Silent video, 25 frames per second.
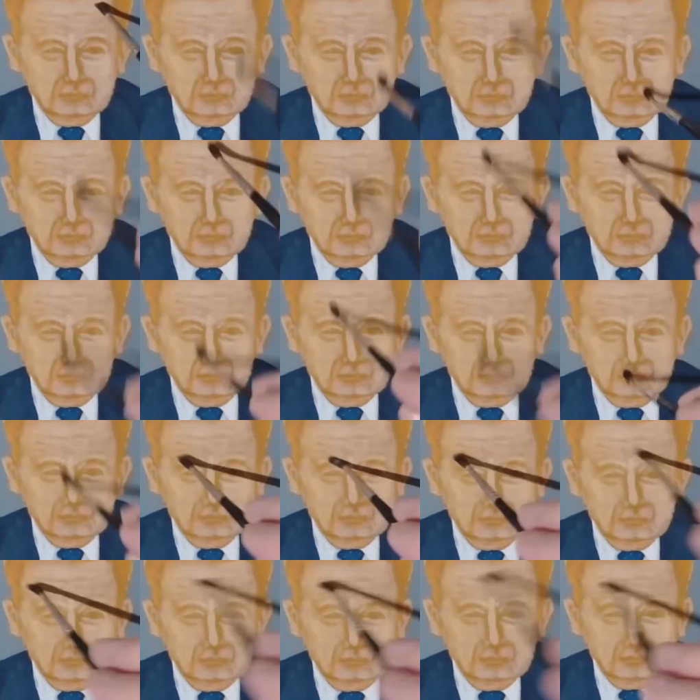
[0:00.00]
a bit more,
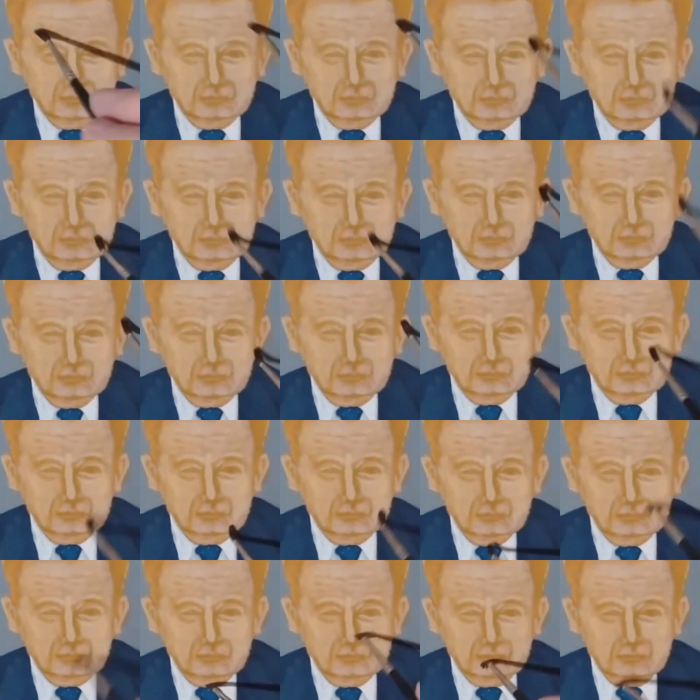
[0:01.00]
and now
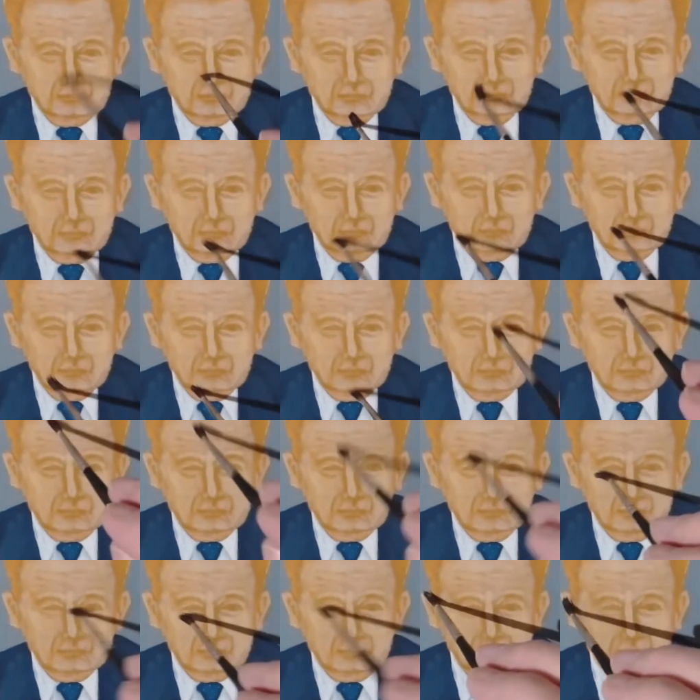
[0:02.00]
with a watered
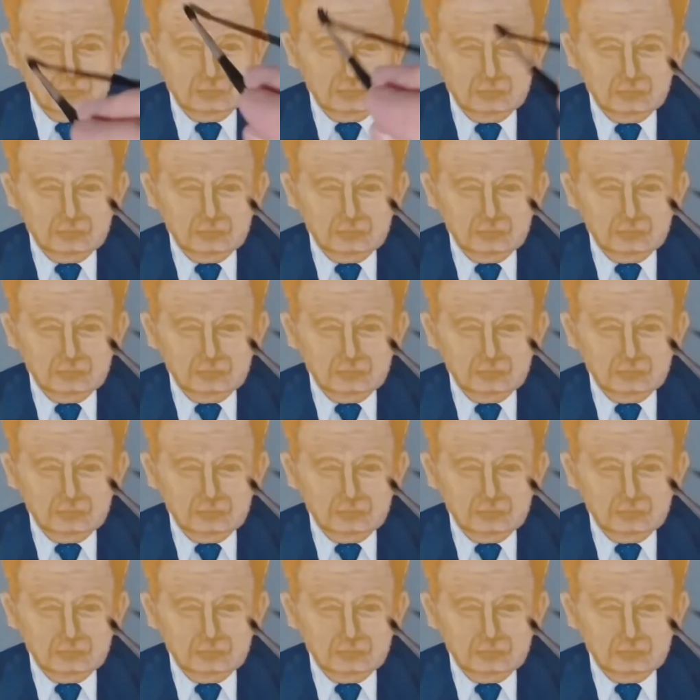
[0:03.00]
down,